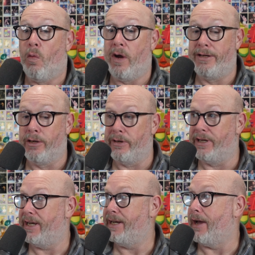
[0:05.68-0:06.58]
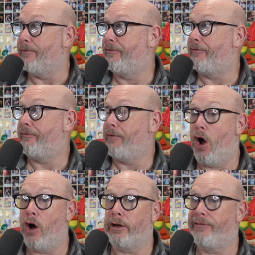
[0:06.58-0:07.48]
We do indeed.
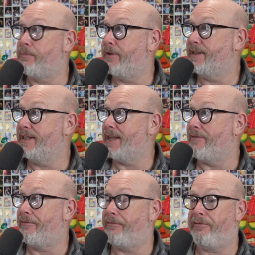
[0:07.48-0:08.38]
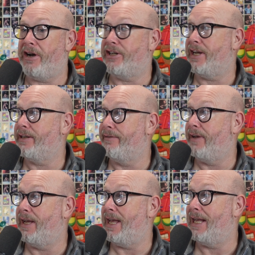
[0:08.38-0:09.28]
Hot off the presses, fresh out of
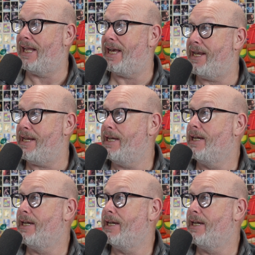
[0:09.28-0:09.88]
LA.